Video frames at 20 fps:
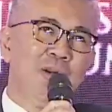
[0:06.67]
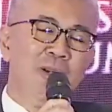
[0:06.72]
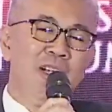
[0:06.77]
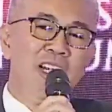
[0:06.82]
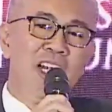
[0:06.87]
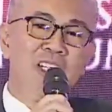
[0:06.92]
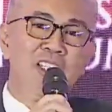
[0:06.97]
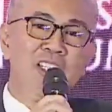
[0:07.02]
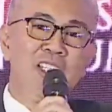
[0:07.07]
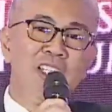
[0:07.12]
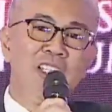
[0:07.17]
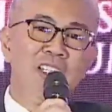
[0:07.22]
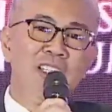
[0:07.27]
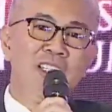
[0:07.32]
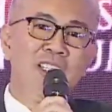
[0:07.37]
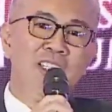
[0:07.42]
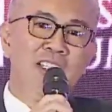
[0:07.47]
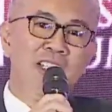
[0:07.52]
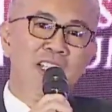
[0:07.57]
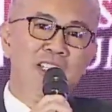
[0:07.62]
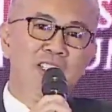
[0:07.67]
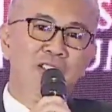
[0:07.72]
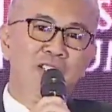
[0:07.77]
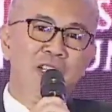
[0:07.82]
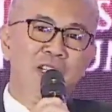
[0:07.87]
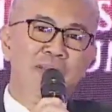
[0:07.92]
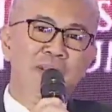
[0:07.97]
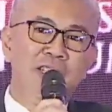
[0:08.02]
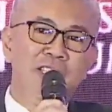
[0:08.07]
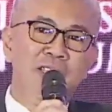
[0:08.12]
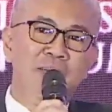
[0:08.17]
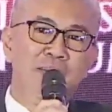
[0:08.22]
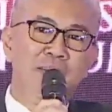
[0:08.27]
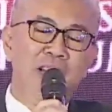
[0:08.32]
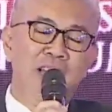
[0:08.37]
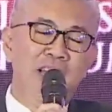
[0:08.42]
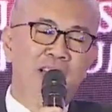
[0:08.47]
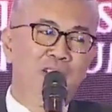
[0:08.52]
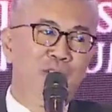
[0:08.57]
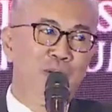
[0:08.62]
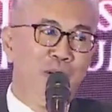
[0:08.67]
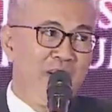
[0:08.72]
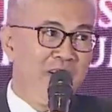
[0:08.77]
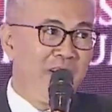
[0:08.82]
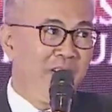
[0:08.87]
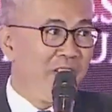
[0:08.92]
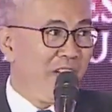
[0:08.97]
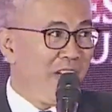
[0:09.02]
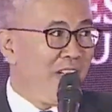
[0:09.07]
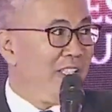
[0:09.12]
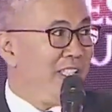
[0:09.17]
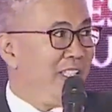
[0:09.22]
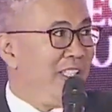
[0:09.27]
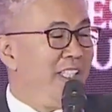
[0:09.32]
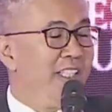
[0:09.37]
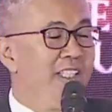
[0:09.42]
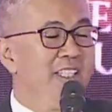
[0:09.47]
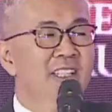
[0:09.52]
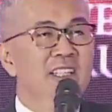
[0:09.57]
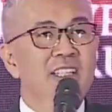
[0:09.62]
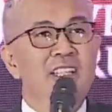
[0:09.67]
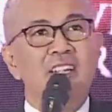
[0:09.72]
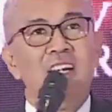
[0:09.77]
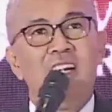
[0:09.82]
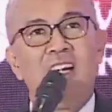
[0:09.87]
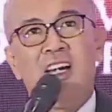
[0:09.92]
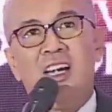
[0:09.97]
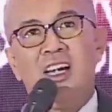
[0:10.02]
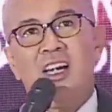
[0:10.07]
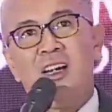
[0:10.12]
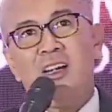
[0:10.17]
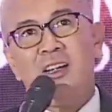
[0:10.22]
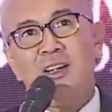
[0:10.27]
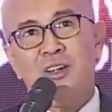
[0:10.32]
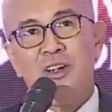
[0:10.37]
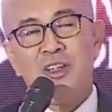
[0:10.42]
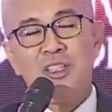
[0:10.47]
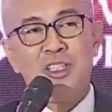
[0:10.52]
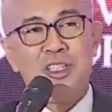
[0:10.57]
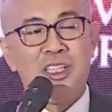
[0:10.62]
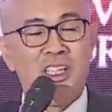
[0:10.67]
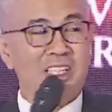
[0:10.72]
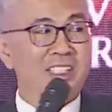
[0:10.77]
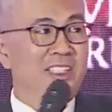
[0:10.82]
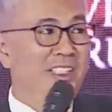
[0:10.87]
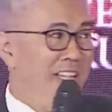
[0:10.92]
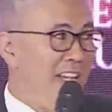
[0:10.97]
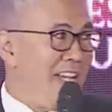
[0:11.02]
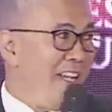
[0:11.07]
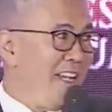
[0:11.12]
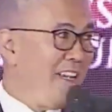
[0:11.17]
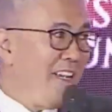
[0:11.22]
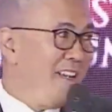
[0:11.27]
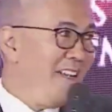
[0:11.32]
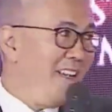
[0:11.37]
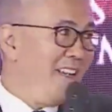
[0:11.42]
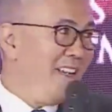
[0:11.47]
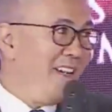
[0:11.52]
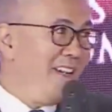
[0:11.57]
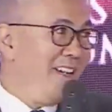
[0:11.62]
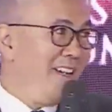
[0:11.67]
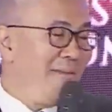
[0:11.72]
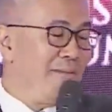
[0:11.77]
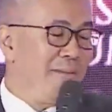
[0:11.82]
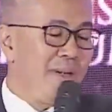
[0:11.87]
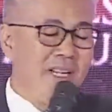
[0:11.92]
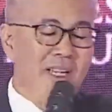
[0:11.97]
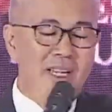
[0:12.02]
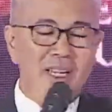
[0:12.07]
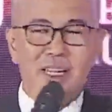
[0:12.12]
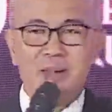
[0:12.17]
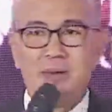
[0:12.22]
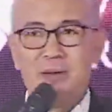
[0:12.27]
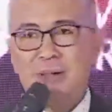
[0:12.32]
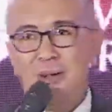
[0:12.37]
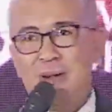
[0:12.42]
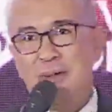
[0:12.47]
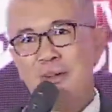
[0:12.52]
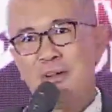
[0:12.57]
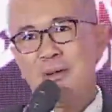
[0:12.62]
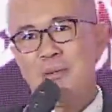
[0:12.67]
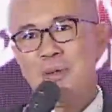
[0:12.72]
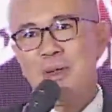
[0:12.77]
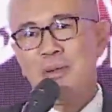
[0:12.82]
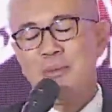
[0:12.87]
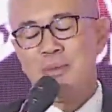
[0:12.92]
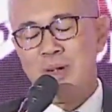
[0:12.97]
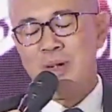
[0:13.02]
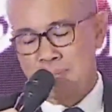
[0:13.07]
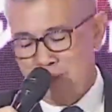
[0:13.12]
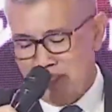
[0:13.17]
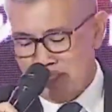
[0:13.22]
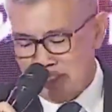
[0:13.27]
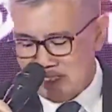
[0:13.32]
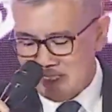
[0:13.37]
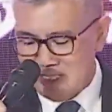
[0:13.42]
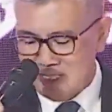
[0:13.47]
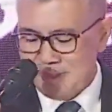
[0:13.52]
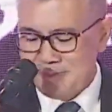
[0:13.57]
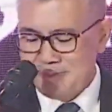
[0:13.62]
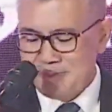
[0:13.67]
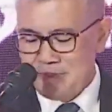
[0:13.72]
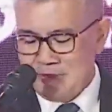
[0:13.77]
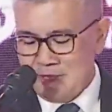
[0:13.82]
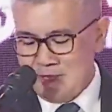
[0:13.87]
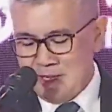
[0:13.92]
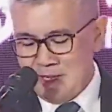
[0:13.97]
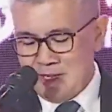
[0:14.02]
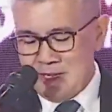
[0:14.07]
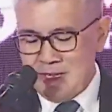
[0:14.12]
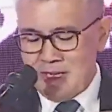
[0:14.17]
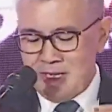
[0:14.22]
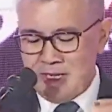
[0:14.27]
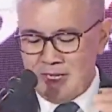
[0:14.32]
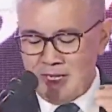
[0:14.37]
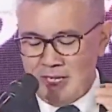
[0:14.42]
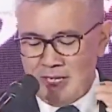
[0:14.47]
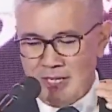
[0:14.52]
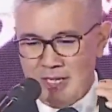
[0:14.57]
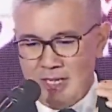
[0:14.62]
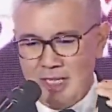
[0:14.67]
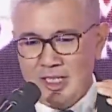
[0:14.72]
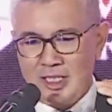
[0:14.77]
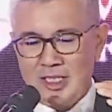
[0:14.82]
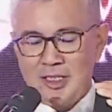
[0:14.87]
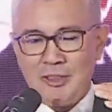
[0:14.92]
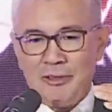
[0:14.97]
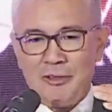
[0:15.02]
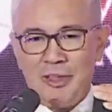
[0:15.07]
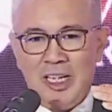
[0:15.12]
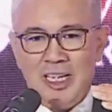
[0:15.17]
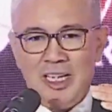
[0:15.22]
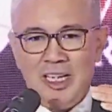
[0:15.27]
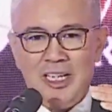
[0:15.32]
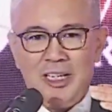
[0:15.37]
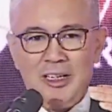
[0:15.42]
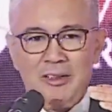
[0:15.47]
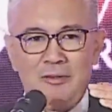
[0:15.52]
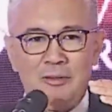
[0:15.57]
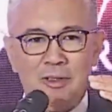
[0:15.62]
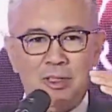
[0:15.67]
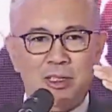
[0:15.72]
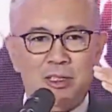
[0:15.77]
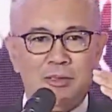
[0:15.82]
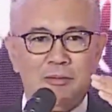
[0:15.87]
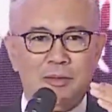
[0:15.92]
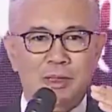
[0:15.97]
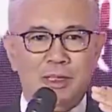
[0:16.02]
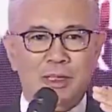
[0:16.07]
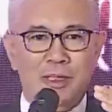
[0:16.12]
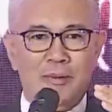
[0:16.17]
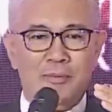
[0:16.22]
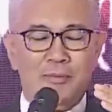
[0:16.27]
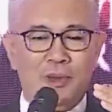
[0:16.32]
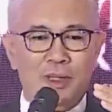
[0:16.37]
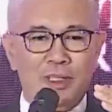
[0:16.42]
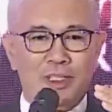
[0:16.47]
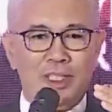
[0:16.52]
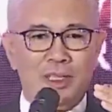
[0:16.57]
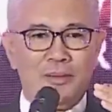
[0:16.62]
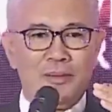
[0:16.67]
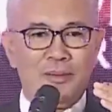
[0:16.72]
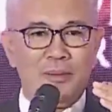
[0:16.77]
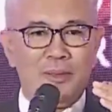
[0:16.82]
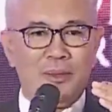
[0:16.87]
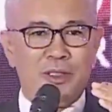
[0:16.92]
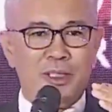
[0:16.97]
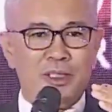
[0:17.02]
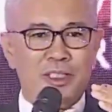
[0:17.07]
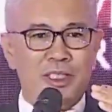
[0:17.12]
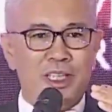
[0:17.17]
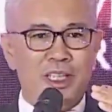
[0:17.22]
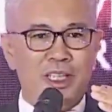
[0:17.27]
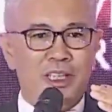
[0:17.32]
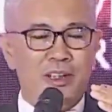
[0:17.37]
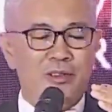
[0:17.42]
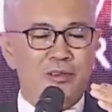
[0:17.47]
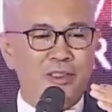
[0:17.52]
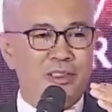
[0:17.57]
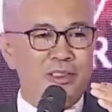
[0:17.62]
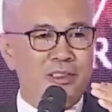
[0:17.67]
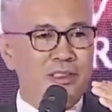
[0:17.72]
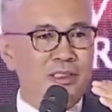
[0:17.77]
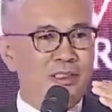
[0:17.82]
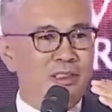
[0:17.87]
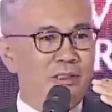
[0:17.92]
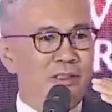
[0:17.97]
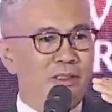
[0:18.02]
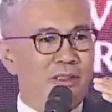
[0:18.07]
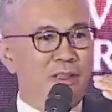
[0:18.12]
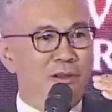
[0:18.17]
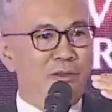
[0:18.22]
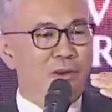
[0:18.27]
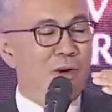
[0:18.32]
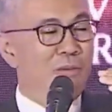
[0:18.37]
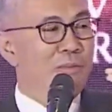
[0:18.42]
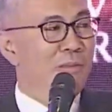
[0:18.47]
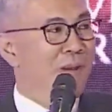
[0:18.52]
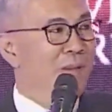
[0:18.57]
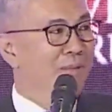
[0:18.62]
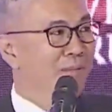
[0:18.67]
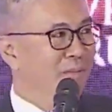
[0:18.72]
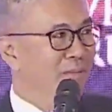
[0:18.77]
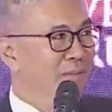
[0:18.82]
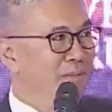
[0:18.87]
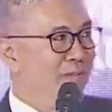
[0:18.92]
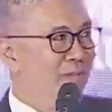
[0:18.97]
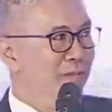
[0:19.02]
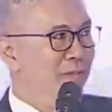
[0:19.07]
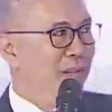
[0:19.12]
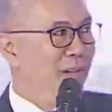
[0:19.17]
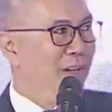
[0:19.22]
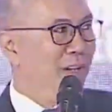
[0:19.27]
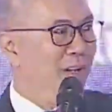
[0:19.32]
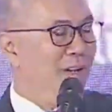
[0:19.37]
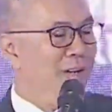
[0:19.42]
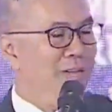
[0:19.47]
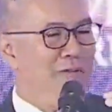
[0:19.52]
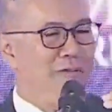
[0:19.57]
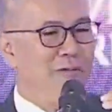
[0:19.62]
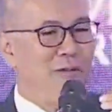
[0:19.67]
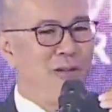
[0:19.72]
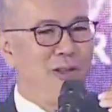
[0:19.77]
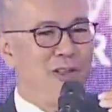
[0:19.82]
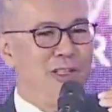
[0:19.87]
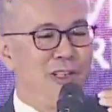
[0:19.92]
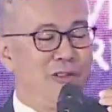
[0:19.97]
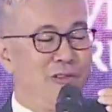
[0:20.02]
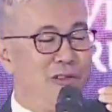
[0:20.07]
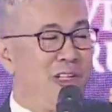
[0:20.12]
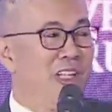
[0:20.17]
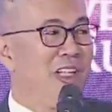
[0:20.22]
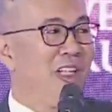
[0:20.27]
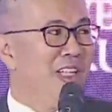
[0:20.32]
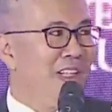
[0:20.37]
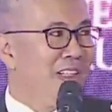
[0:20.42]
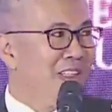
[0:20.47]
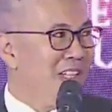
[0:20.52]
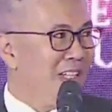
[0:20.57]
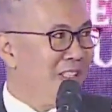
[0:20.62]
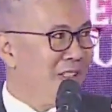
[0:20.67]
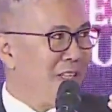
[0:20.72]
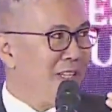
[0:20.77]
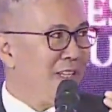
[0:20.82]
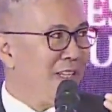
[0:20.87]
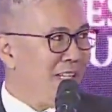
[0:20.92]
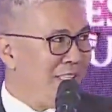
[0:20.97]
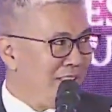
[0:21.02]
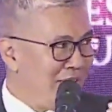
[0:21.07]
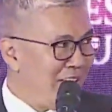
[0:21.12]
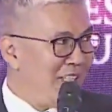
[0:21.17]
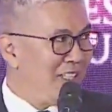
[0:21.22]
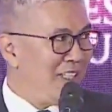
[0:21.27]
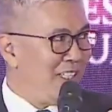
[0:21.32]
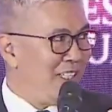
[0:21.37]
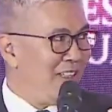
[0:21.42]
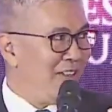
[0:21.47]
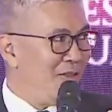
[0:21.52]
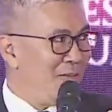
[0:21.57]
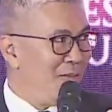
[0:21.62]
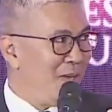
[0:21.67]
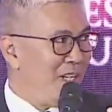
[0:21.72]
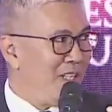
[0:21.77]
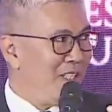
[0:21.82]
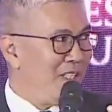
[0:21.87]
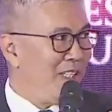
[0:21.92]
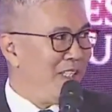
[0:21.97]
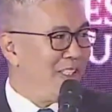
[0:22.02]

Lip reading: our National Industrial Master Plan 2030, launched yesterday by our Honorable Prime Minister. It is really important because it gives the roadmap for the re-industrialization of Malaysia.